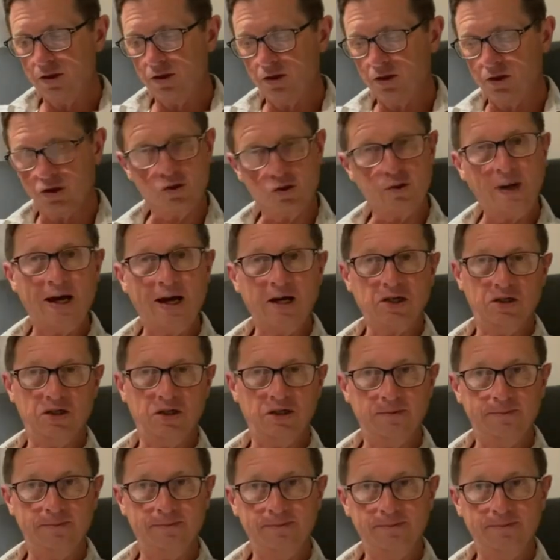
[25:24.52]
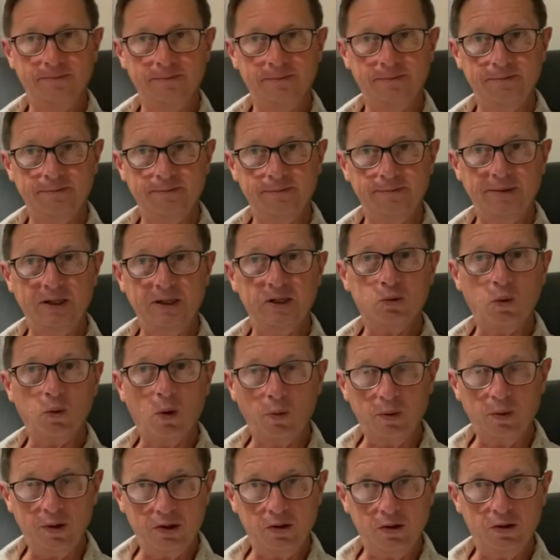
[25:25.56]
Distraction is
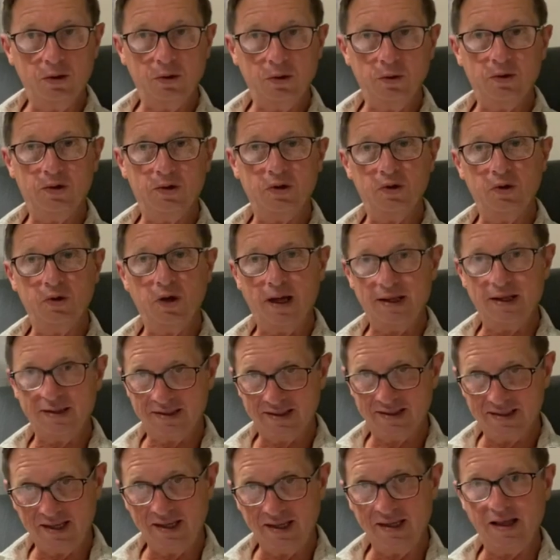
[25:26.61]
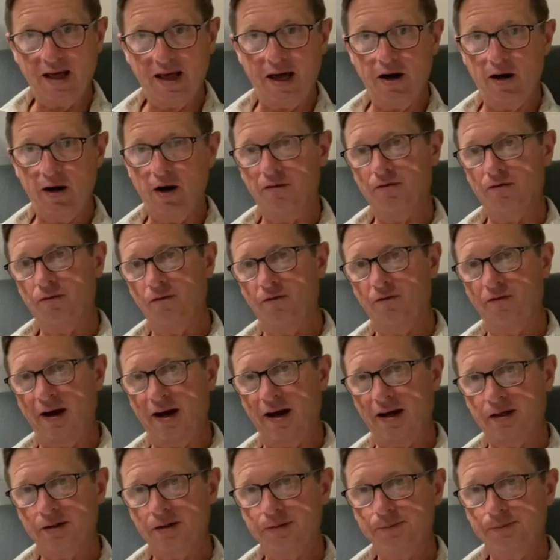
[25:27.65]
what we do to not see that awful
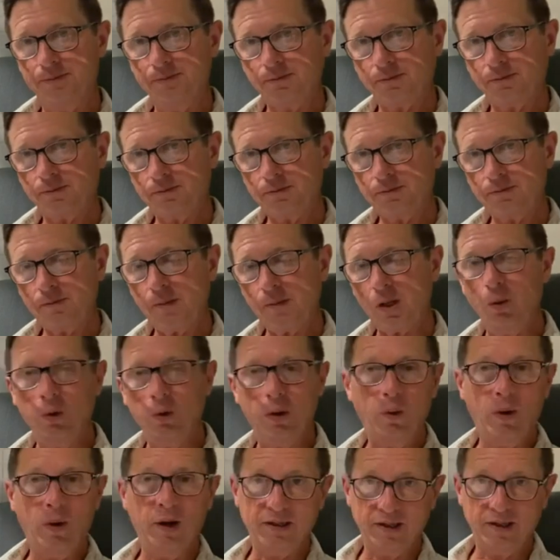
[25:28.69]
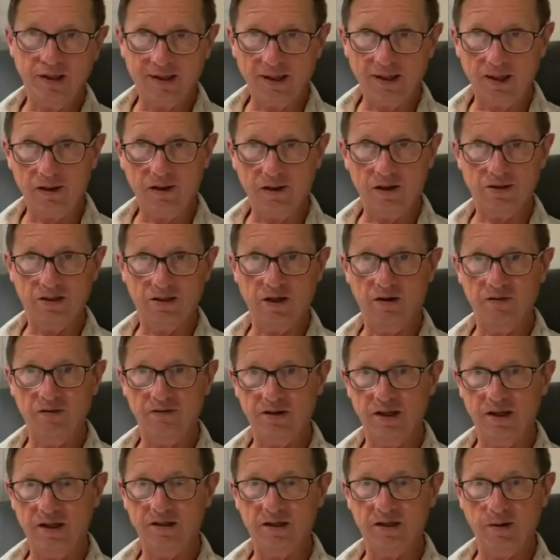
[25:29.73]
fact. We want to tell ourselves
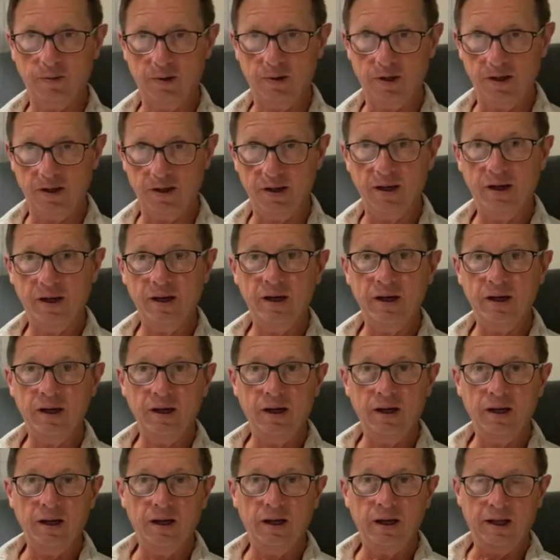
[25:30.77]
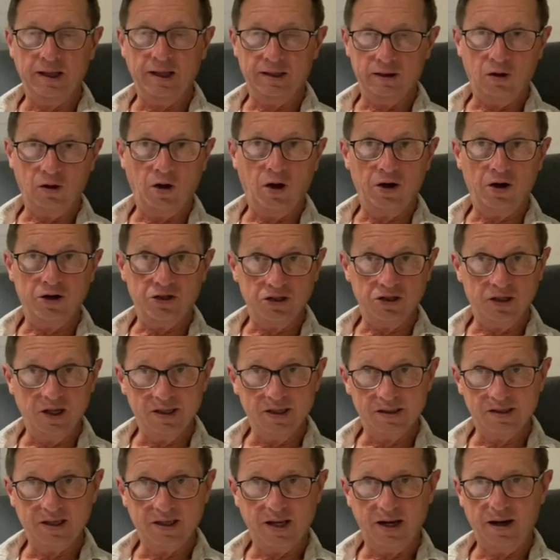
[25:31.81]
that someone at large
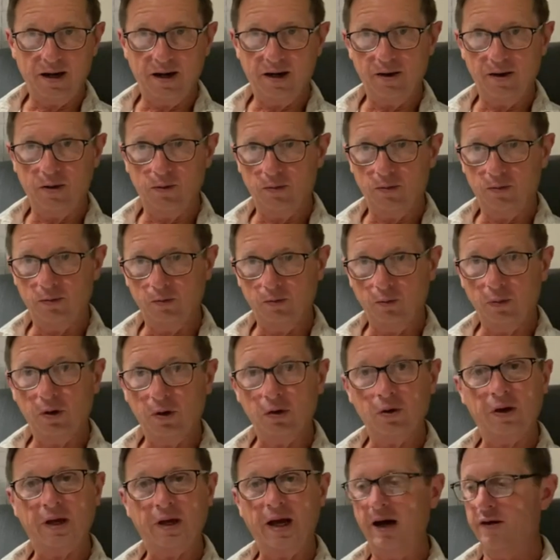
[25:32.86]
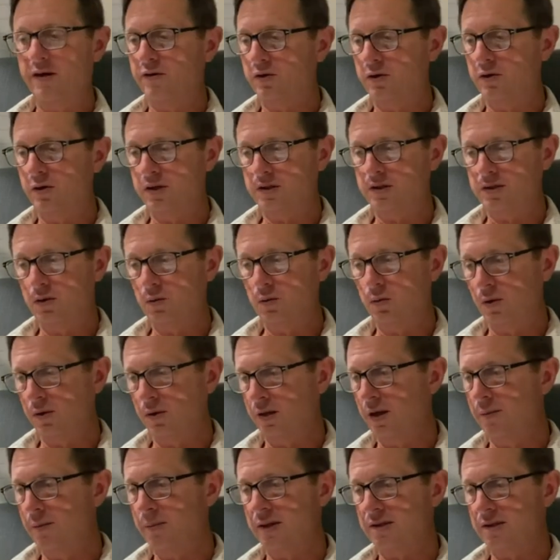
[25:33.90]
does care and will look after us and will
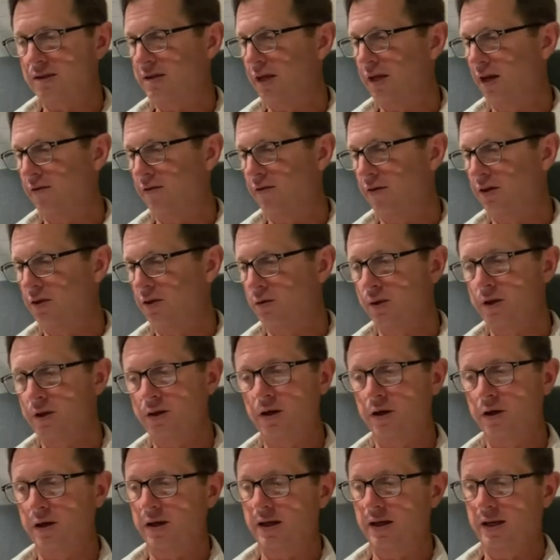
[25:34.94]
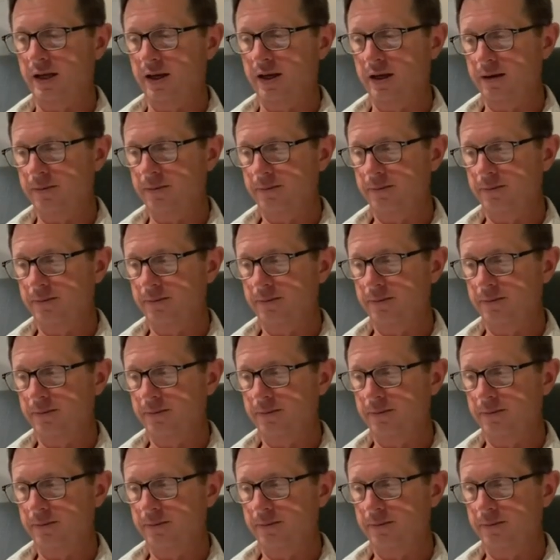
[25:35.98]
keep us safe into eternity.